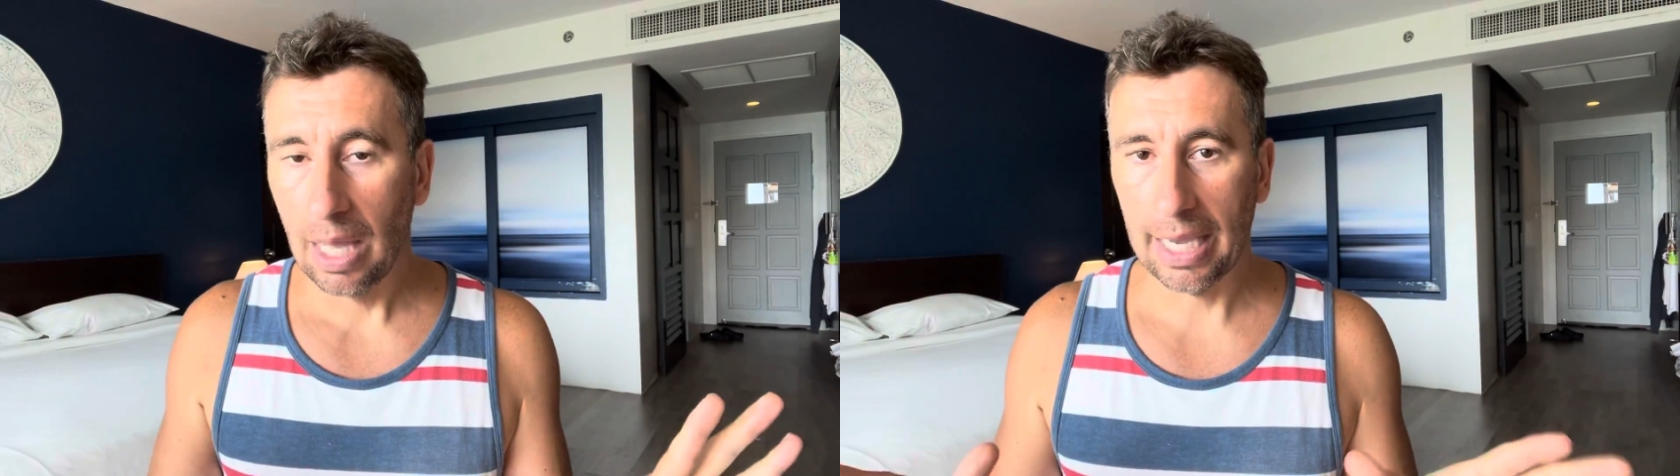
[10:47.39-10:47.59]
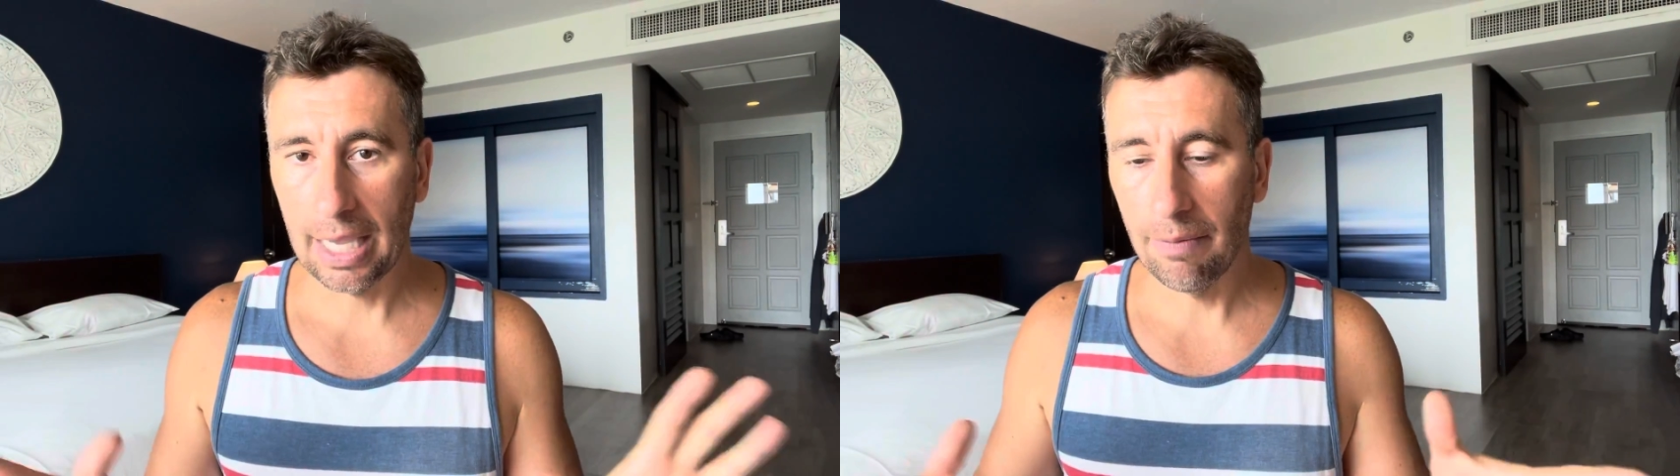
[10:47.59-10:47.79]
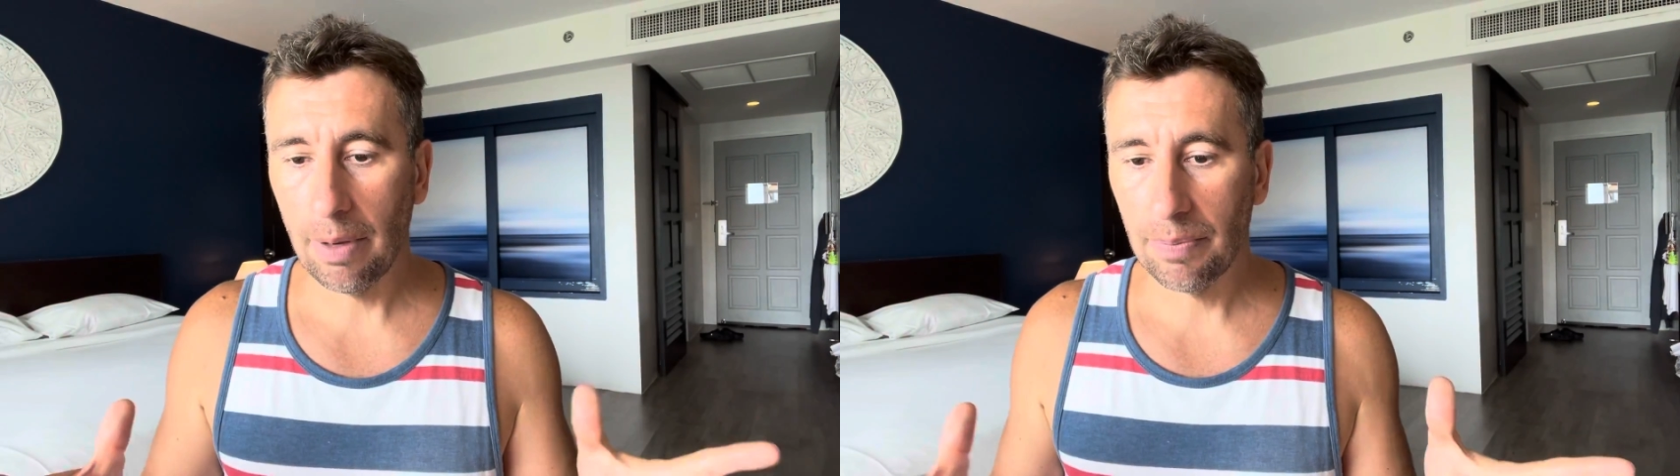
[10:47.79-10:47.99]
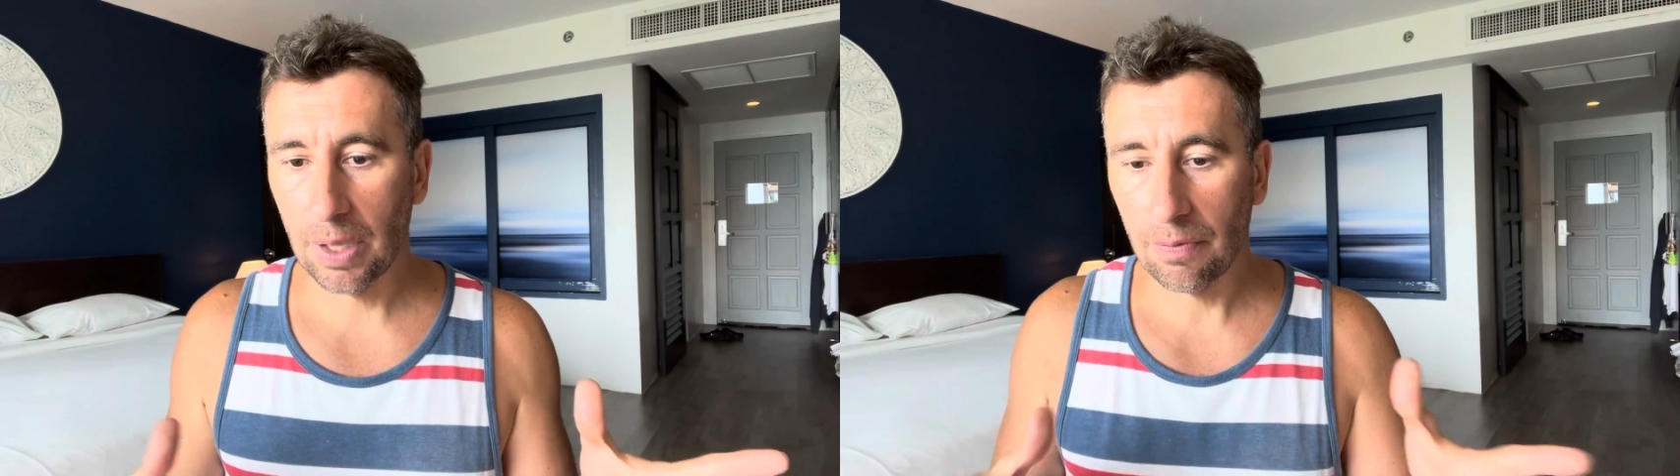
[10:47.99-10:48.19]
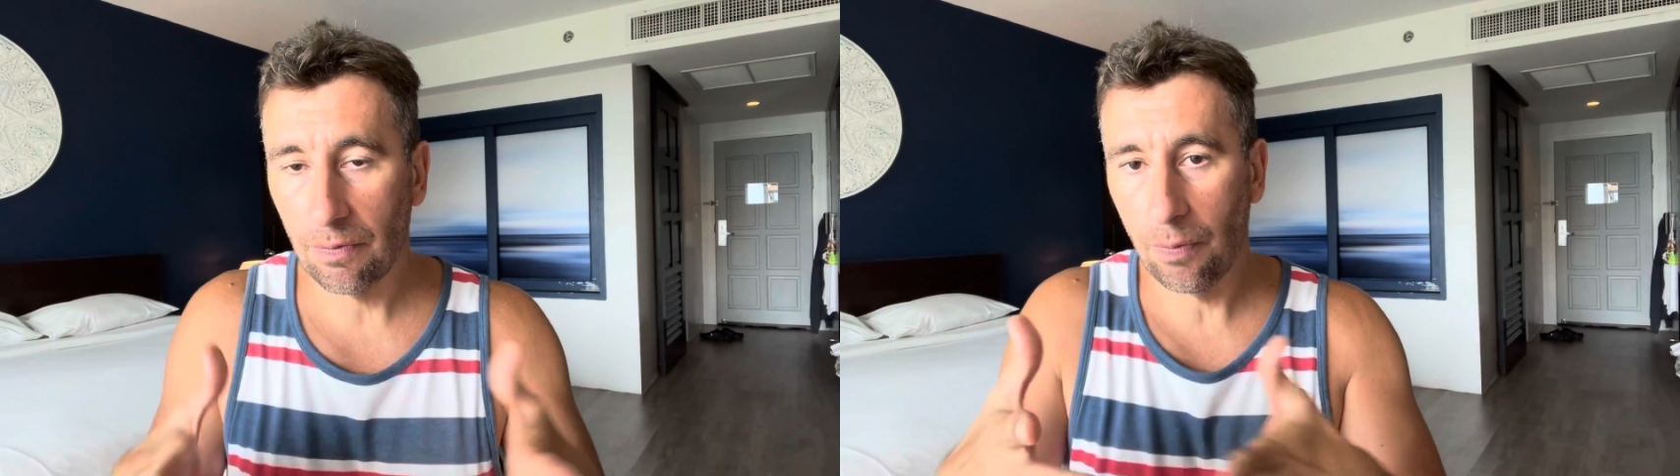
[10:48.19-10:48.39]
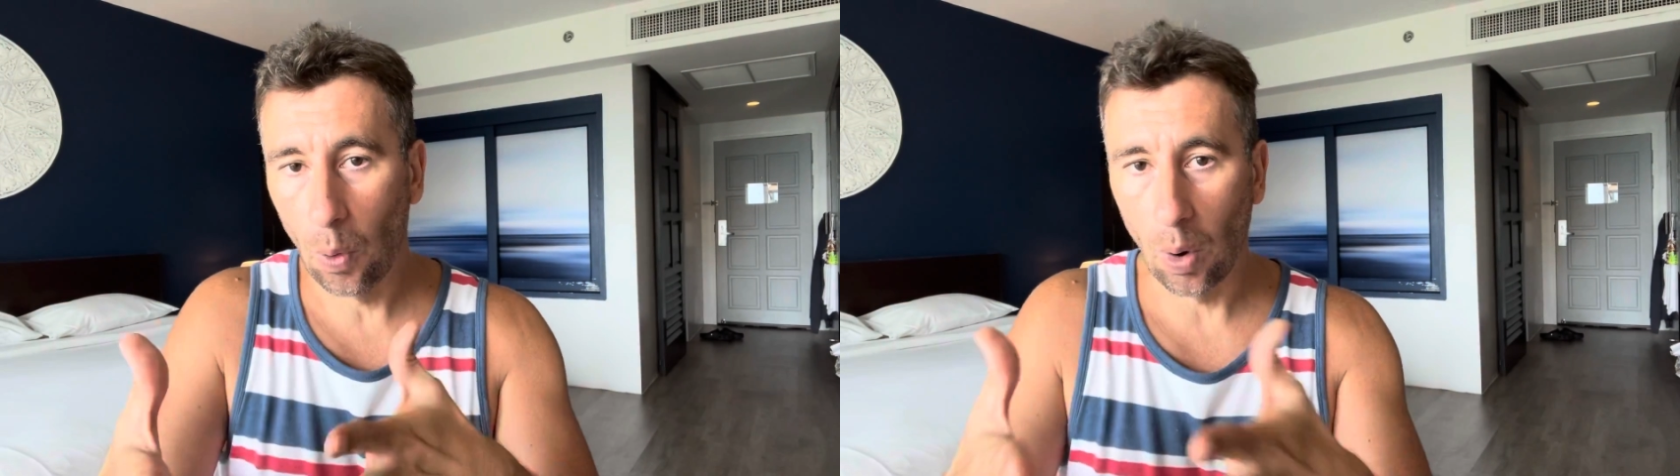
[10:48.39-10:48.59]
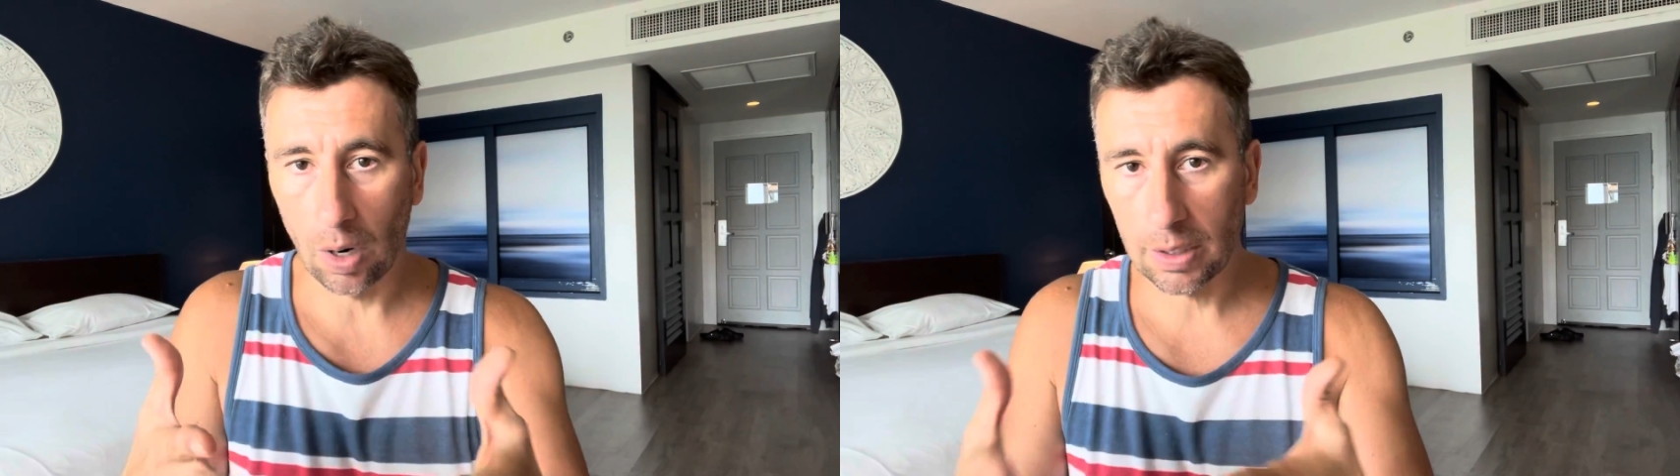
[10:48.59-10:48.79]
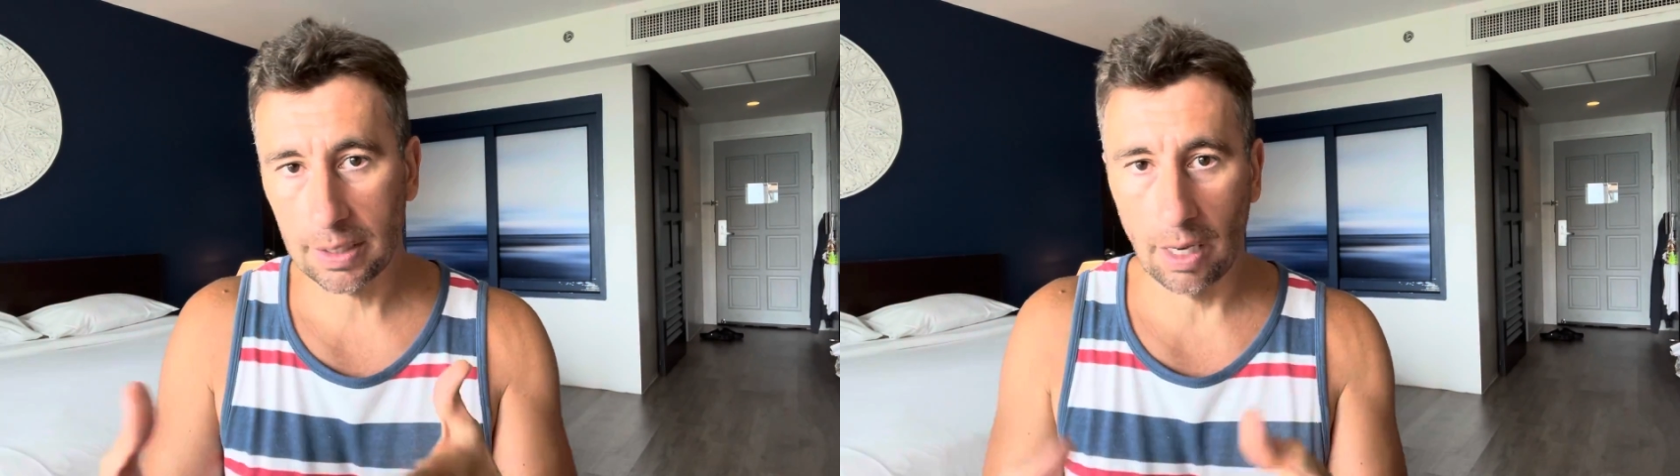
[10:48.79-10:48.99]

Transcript: I give up the force